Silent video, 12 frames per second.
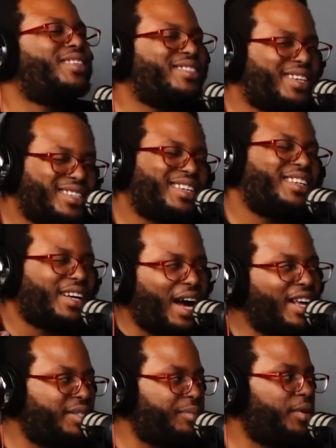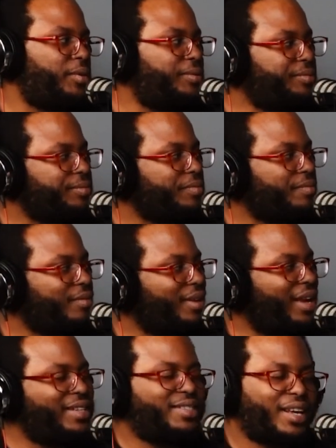doesn't taste like a Cosmo
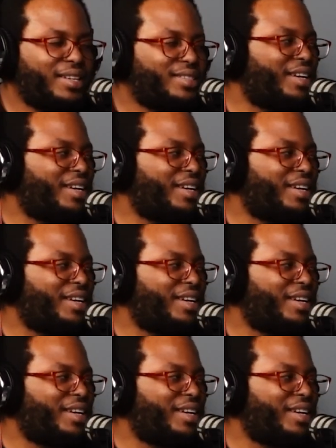it tastes